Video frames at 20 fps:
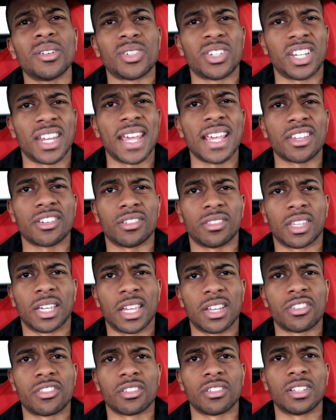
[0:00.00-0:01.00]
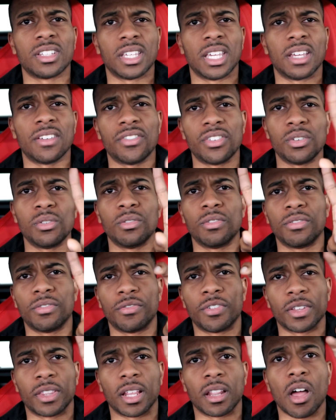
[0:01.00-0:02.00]
little check the insurance gives you
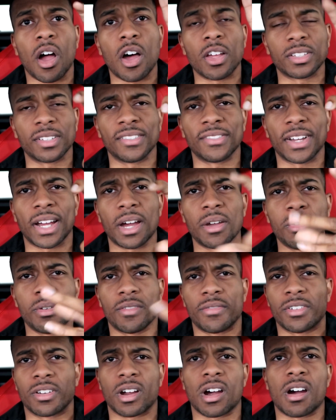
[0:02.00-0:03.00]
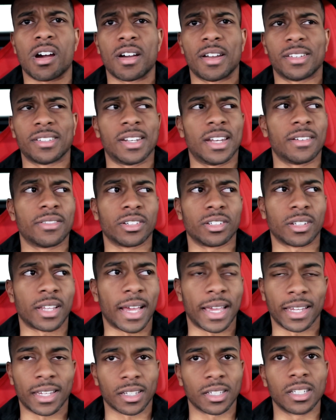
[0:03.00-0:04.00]
for the loss in value of your car is never
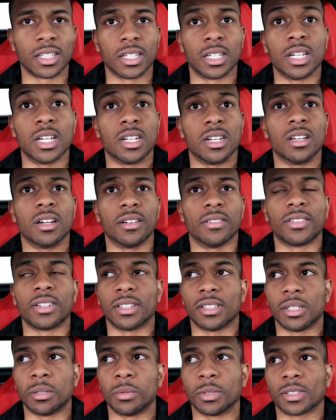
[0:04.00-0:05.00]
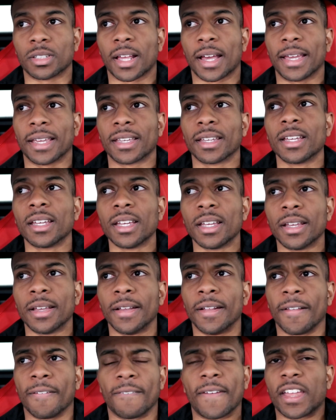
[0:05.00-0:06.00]
like enough, because it was like,
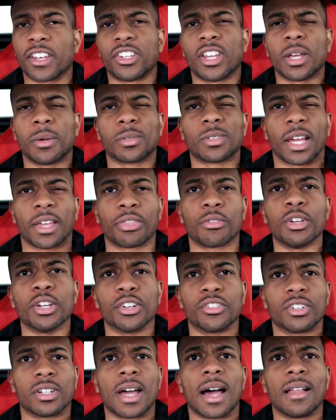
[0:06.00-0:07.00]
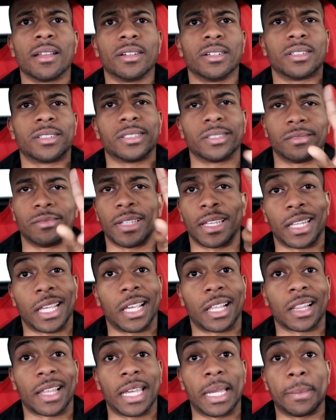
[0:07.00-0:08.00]
that check was like $300 that
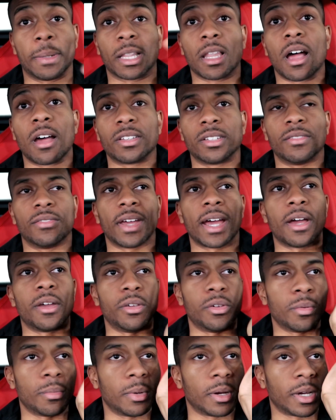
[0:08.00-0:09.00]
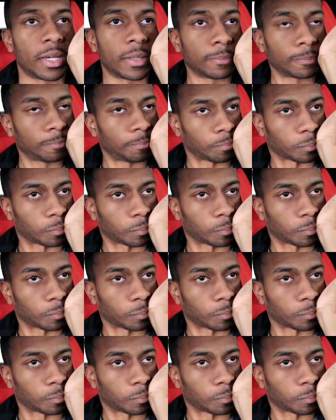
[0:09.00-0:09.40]
they claim it lost in value, but